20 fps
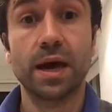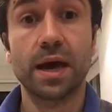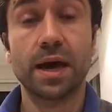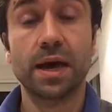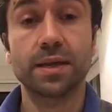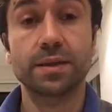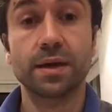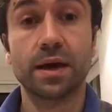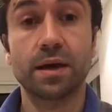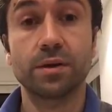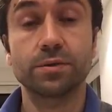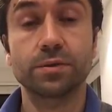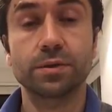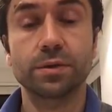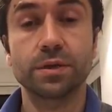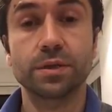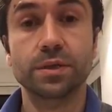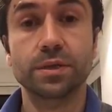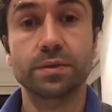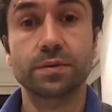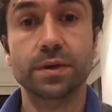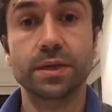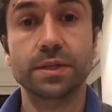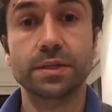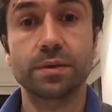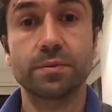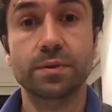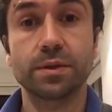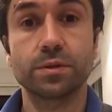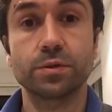and how to integrate
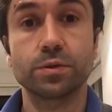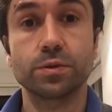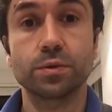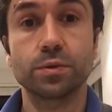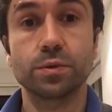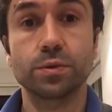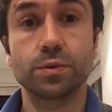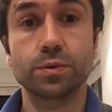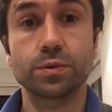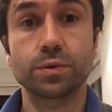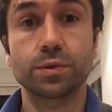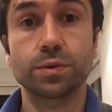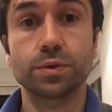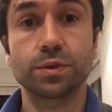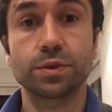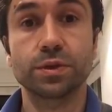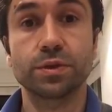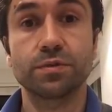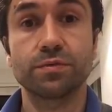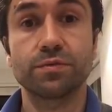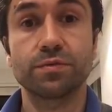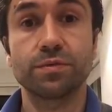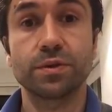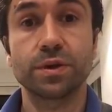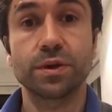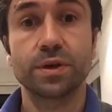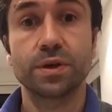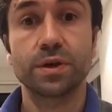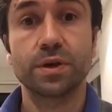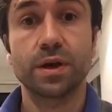them into all sorts of
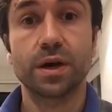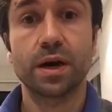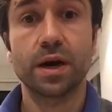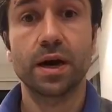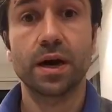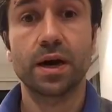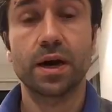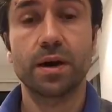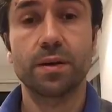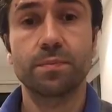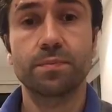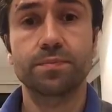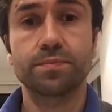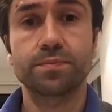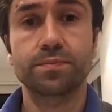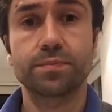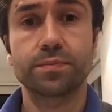um,